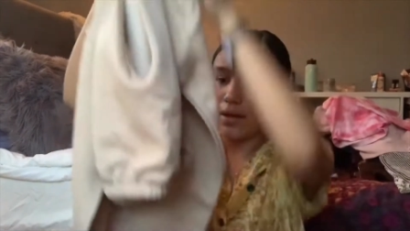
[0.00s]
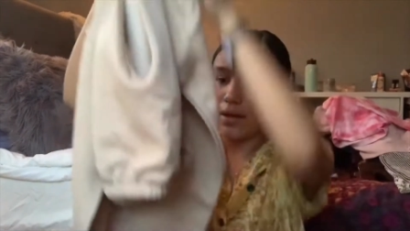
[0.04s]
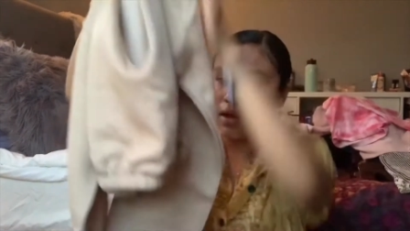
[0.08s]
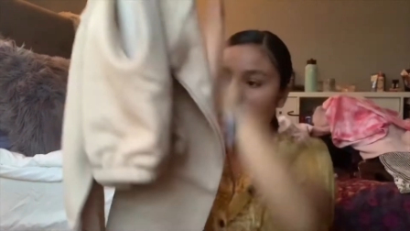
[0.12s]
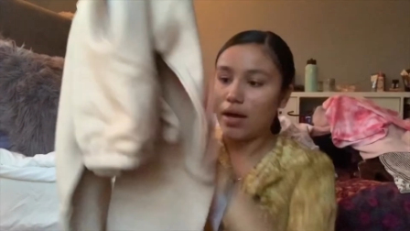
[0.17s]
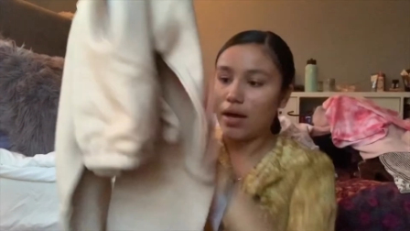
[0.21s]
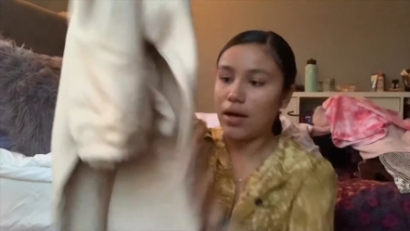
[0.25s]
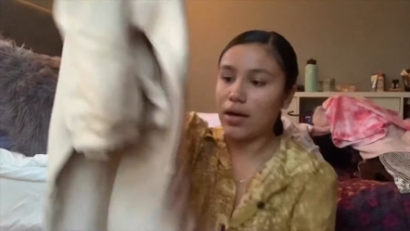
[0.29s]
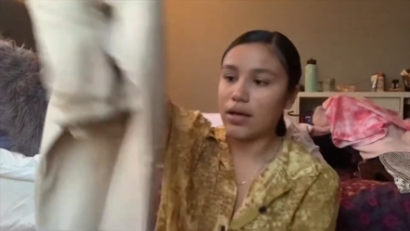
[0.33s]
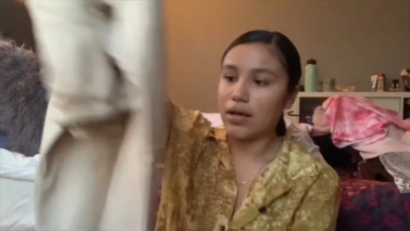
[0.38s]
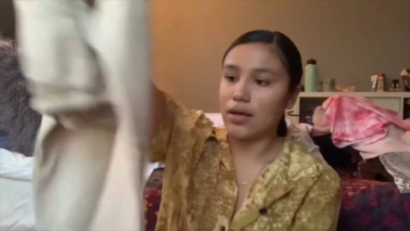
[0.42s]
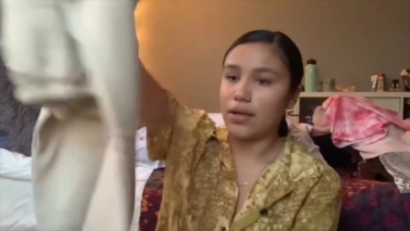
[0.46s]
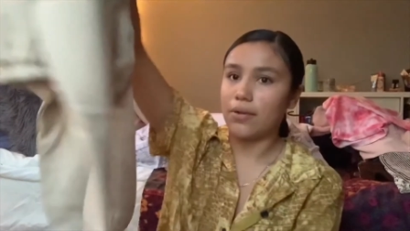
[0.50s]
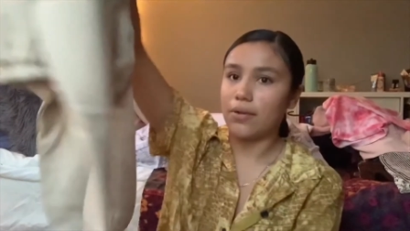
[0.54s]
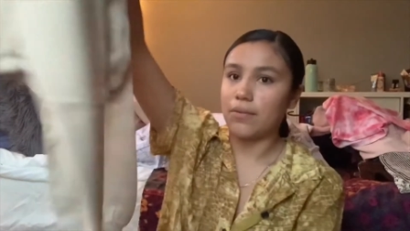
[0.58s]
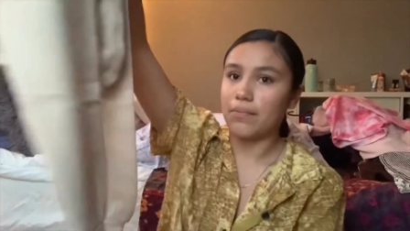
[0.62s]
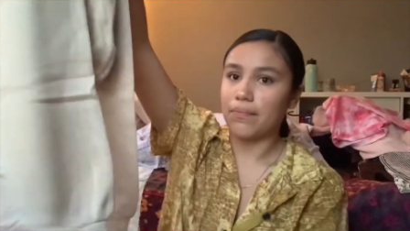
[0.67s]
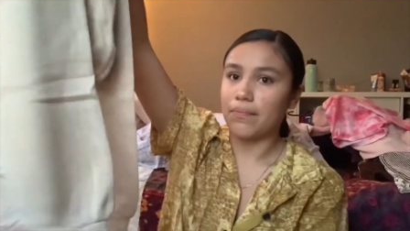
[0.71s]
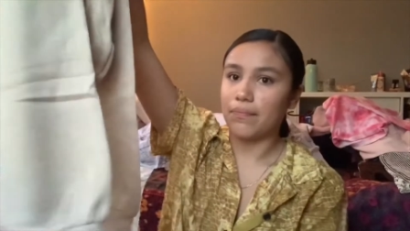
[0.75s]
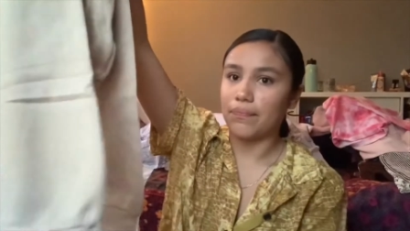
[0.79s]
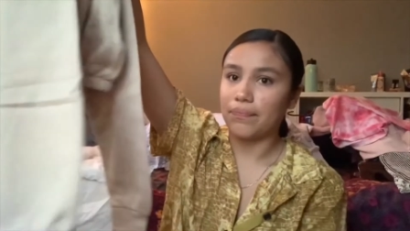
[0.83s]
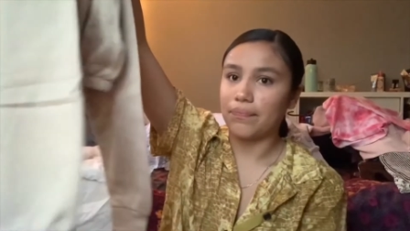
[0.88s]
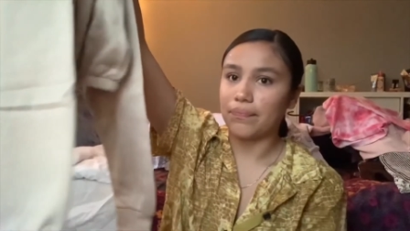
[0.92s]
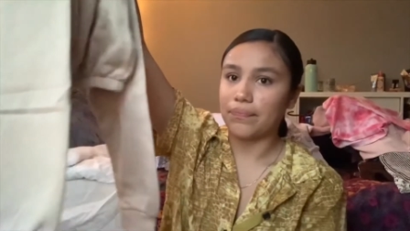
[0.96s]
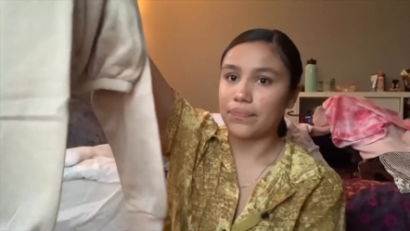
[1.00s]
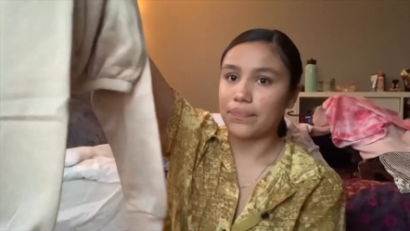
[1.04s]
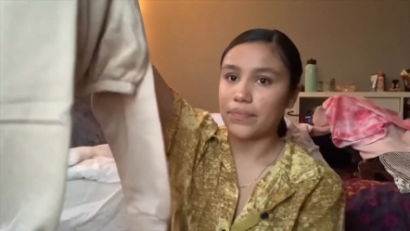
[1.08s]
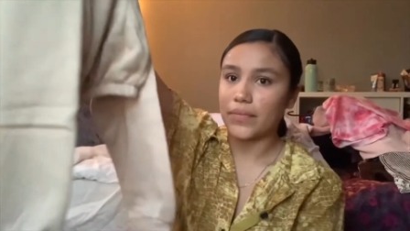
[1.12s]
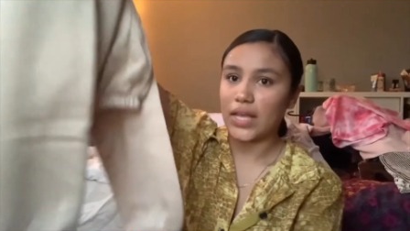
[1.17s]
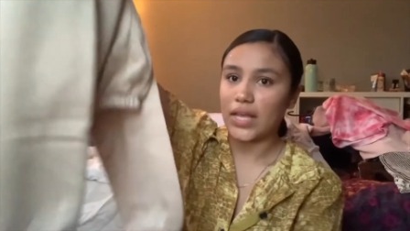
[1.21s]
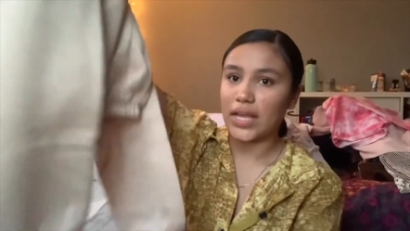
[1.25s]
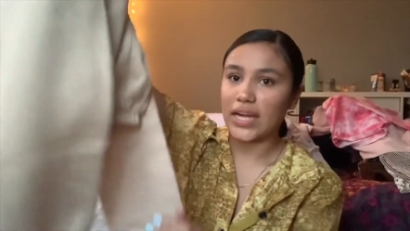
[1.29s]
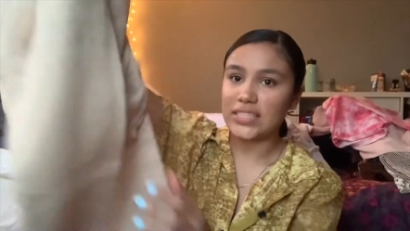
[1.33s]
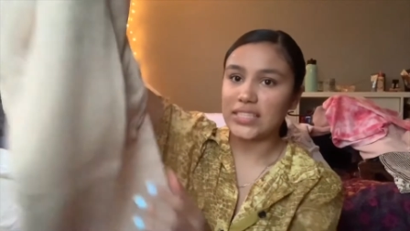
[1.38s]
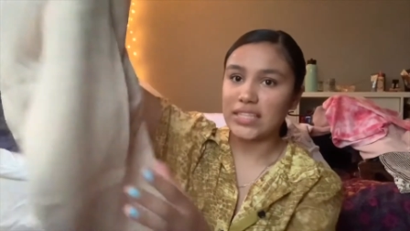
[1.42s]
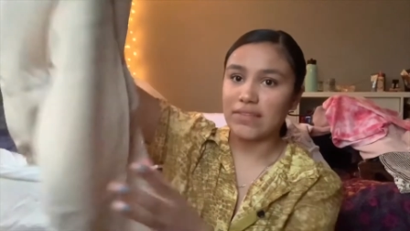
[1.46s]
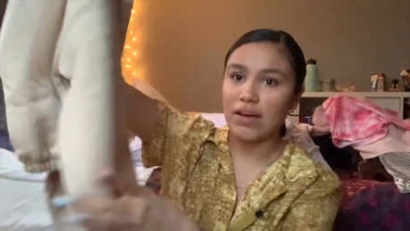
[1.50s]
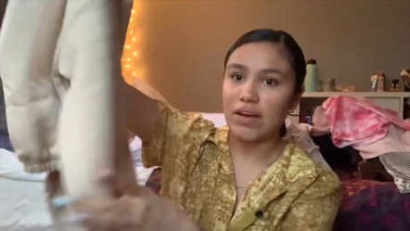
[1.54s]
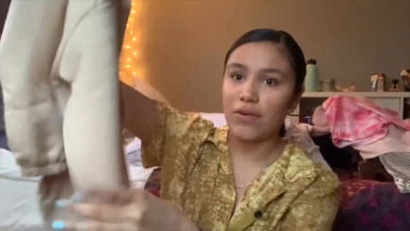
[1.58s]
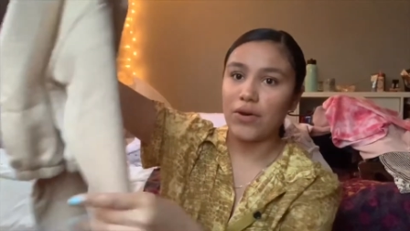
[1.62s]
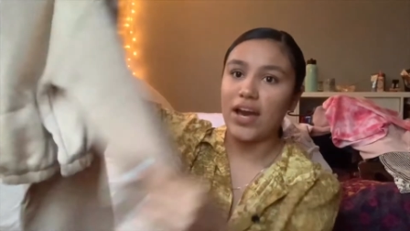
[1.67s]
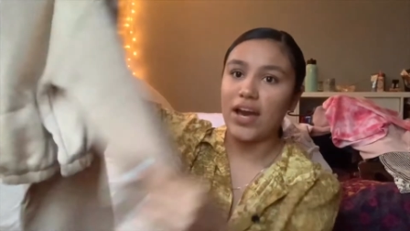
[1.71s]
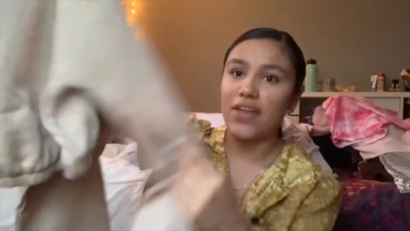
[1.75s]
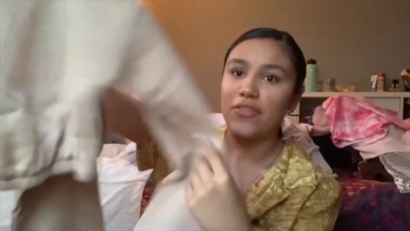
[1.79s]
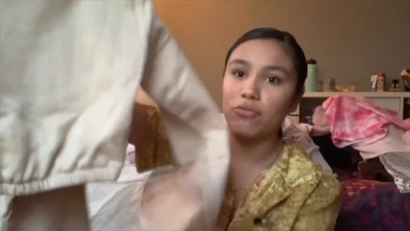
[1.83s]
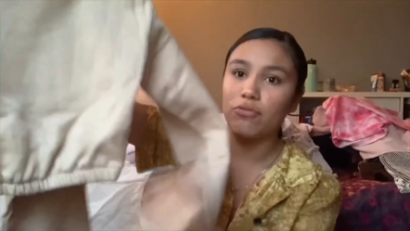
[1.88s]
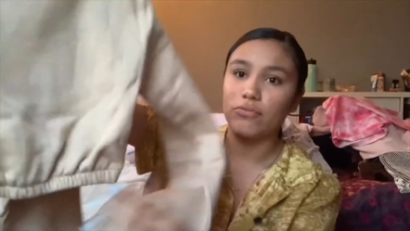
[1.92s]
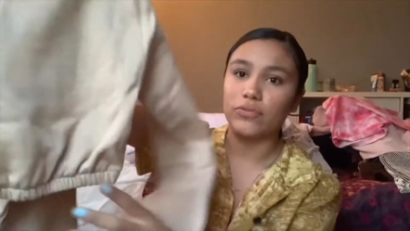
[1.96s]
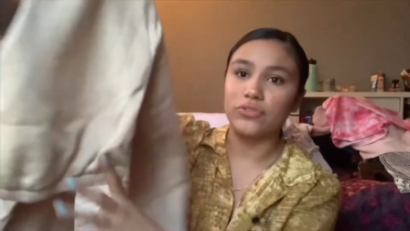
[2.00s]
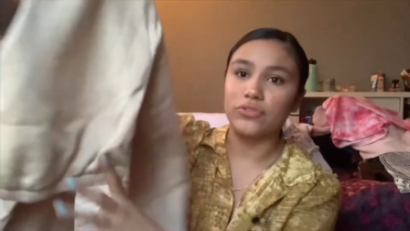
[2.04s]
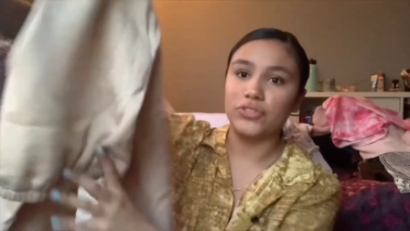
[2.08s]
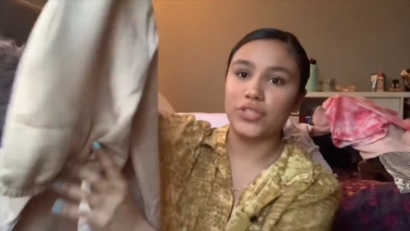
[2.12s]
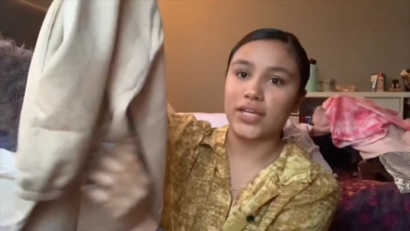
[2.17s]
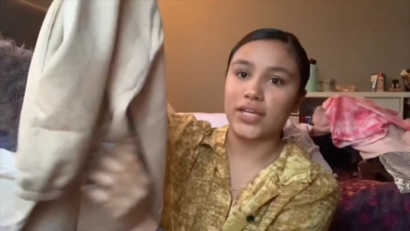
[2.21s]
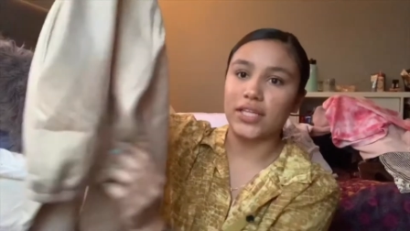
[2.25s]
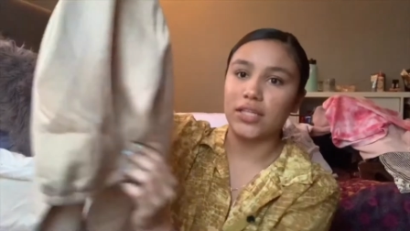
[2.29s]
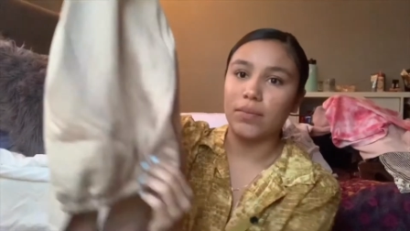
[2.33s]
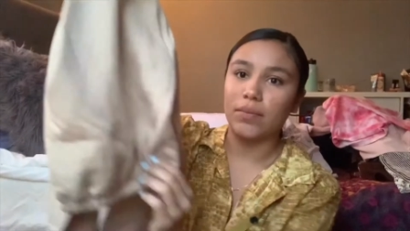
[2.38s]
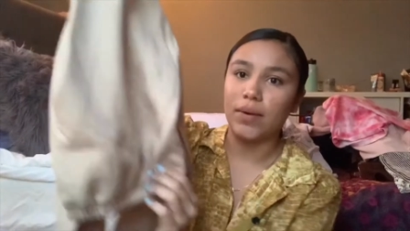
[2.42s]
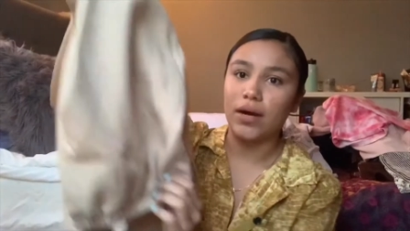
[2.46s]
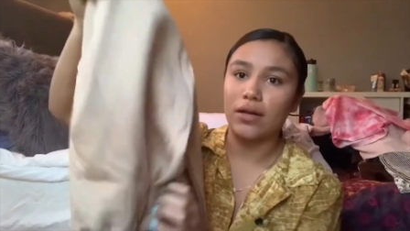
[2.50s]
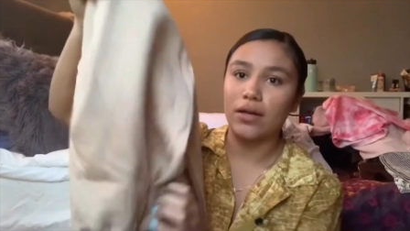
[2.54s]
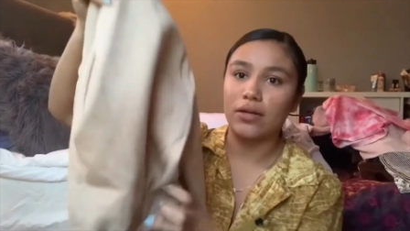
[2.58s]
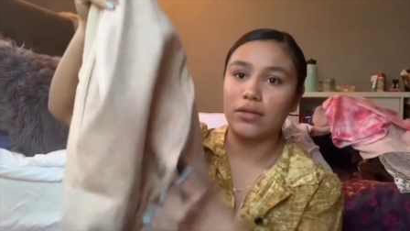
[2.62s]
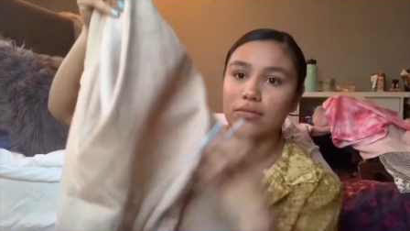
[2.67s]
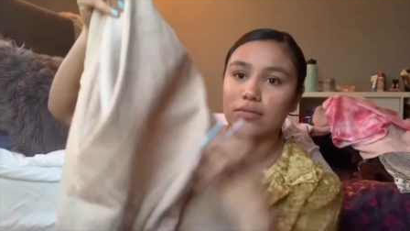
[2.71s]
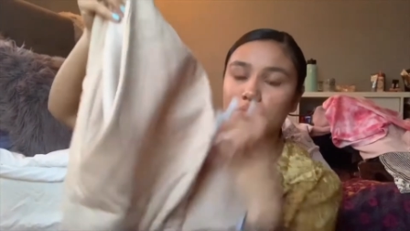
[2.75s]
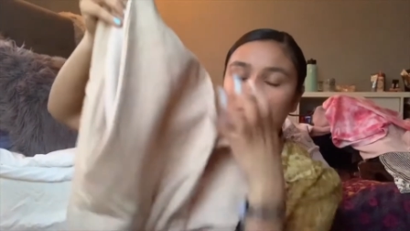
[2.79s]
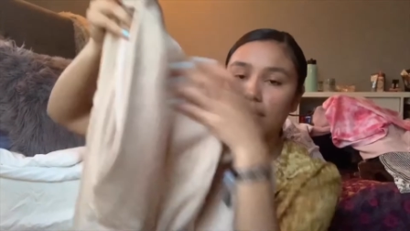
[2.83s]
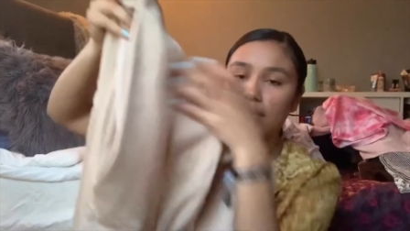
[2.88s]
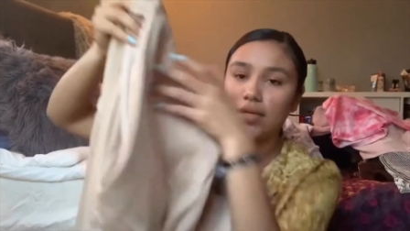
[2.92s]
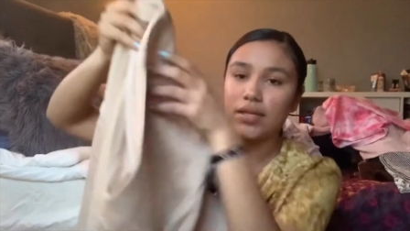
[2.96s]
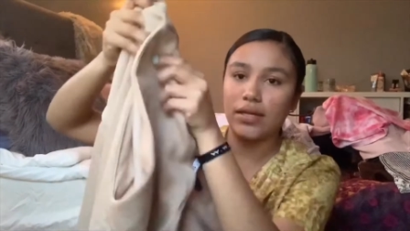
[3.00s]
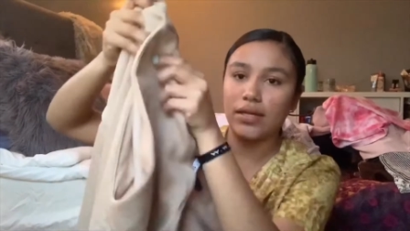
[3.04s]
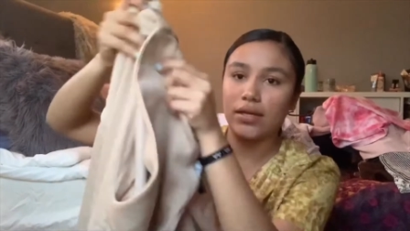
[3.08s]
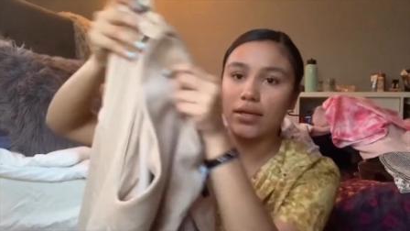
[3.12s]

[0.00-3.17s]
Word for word: Um, I just love how it had the ruching on the bottom and like